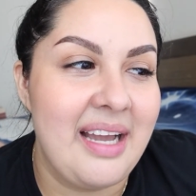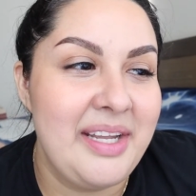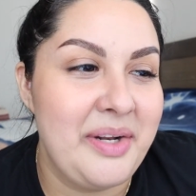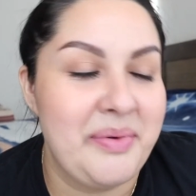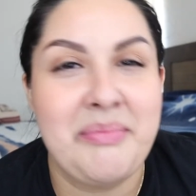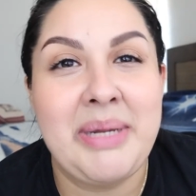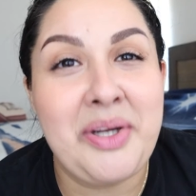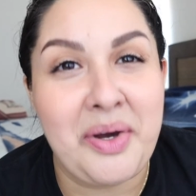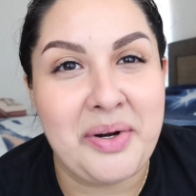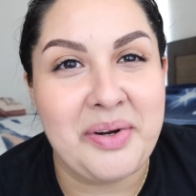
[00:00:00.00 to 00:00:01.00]
you know, with my
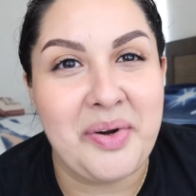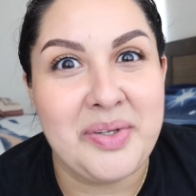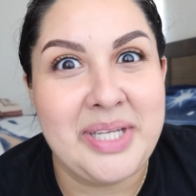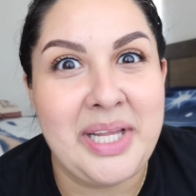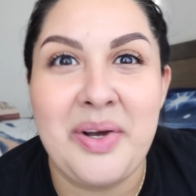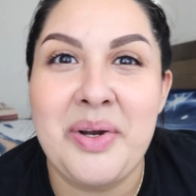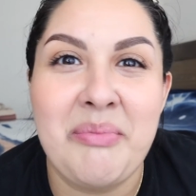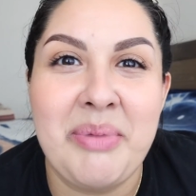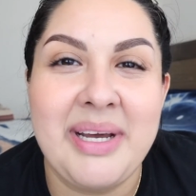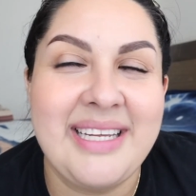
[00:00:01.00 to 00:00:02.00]
daughter all day long,
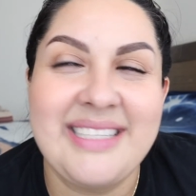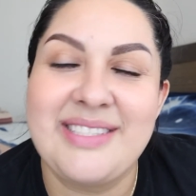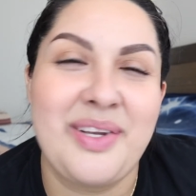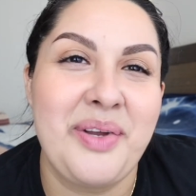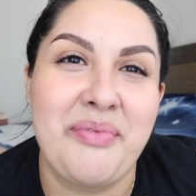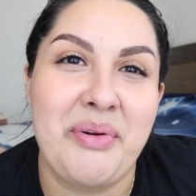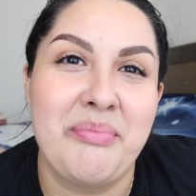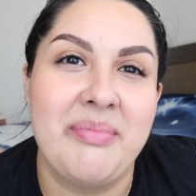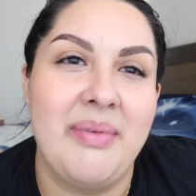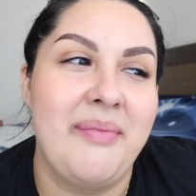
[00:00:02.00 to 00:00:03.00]
but it's good for
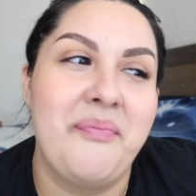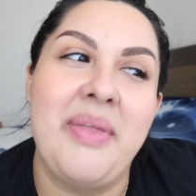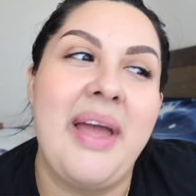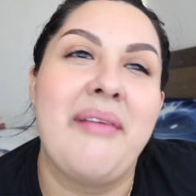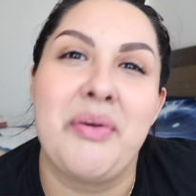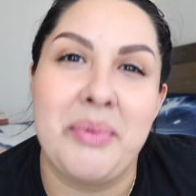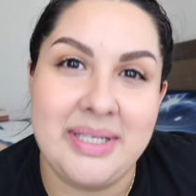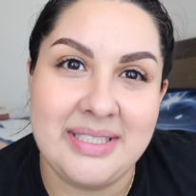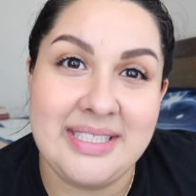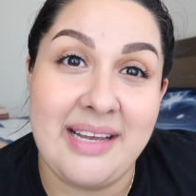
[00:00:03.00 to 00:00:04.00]

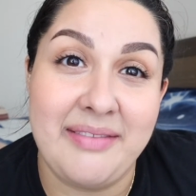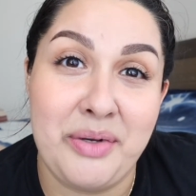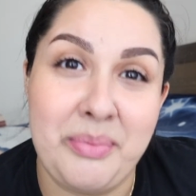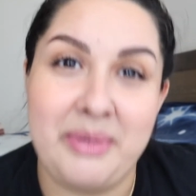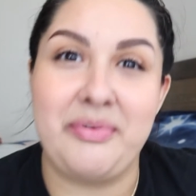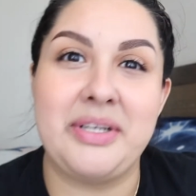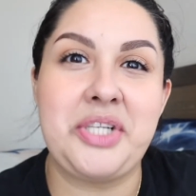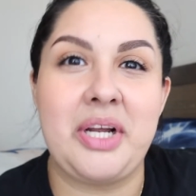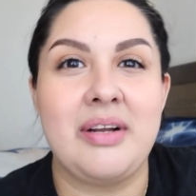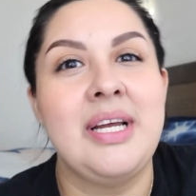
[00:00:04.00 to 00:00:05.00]
everyone to have a little bit of
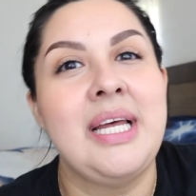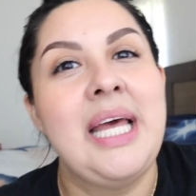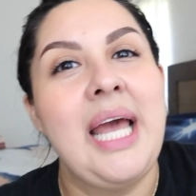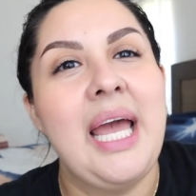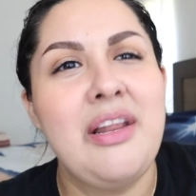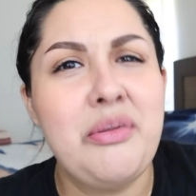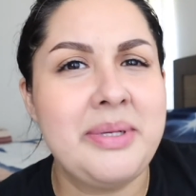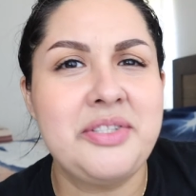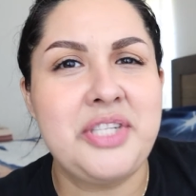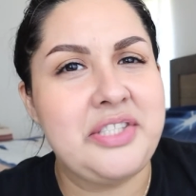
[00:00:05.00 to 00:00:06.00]
fresh air. And a little
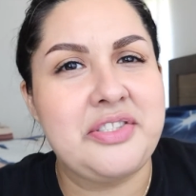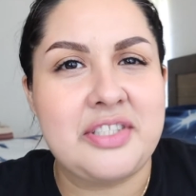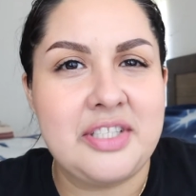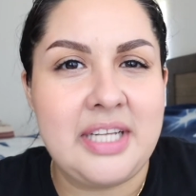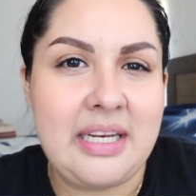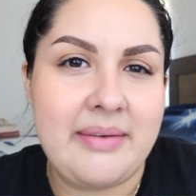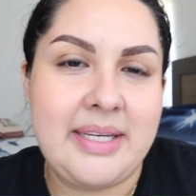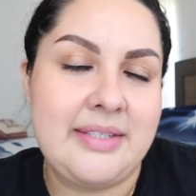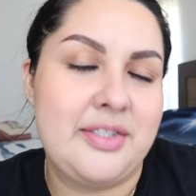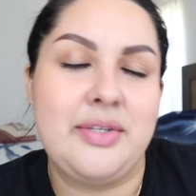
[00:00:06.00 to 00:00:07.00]
bit of change is good
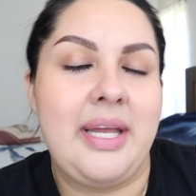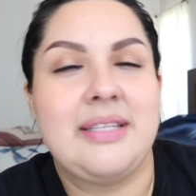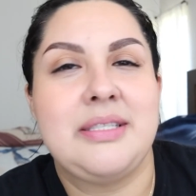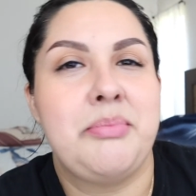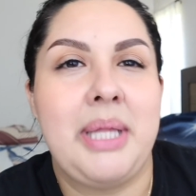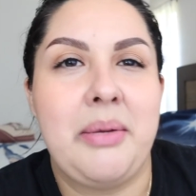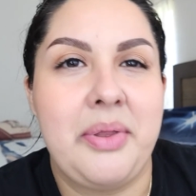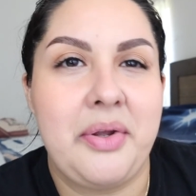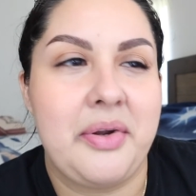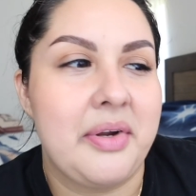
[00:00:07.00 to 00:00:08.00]
anyway. She'll get to play
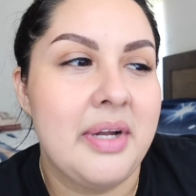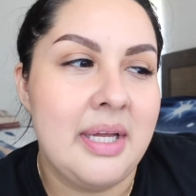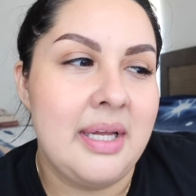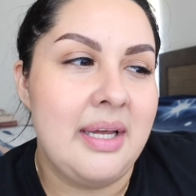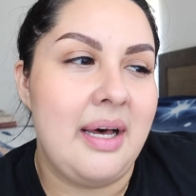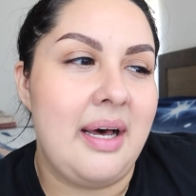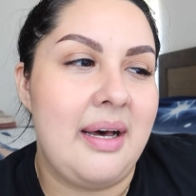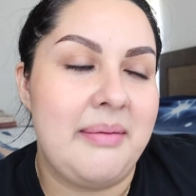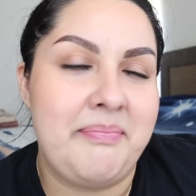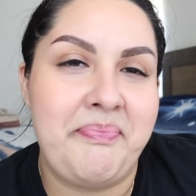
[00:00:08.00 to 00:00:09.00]
with her.
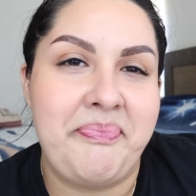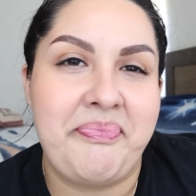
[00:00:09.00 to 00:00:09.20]
Um,